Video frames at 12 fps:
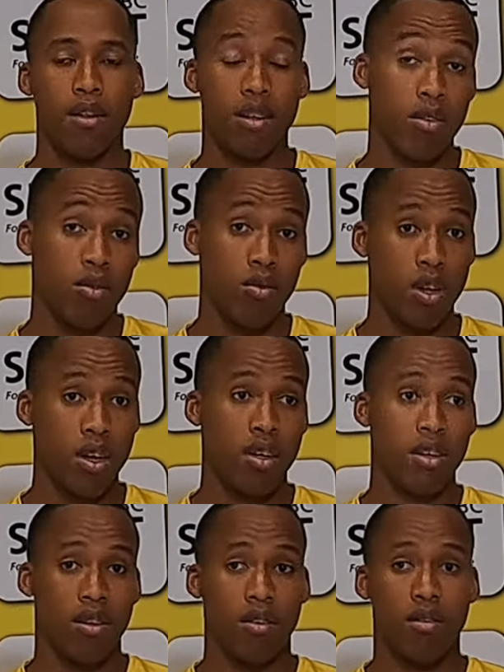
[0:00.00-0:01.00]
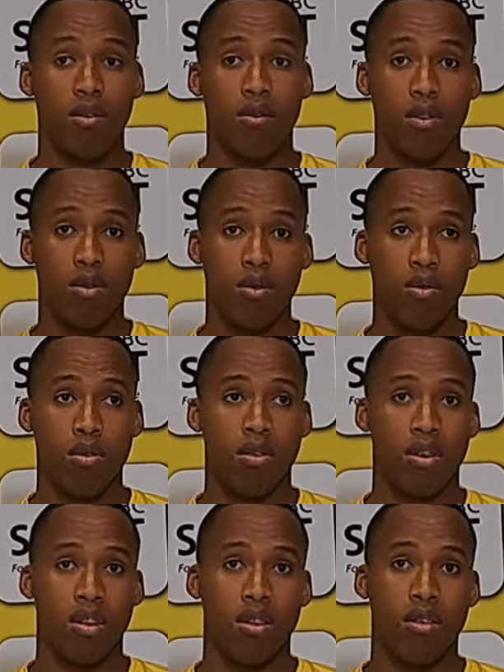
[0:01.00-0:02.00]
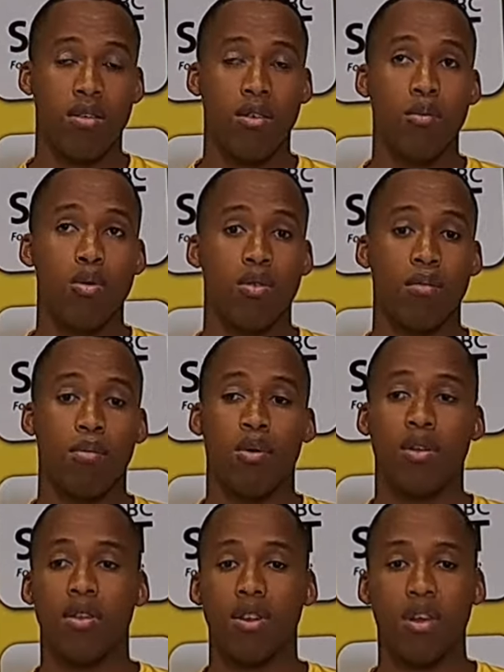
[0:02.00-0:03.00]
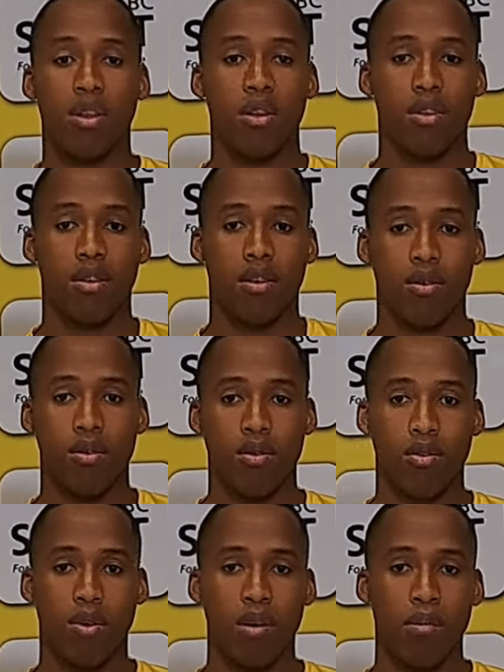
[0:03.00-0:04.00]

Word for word: till today I still feel good. And this is the most important thing that also